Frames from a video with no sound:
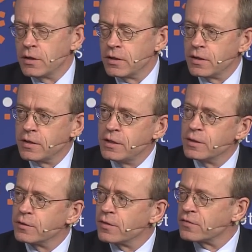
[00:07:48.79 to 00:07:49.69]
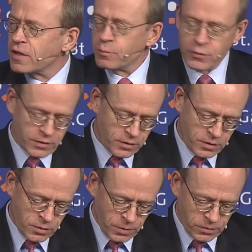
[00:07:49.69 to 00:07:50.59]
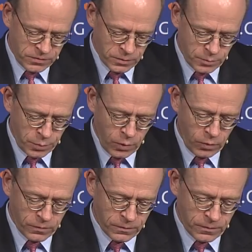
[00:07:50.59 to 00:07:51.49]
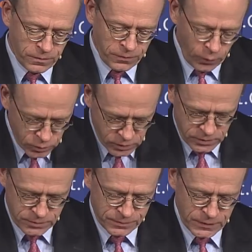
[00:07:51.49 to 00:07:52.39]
and here I start with a quote from Paul Volcker,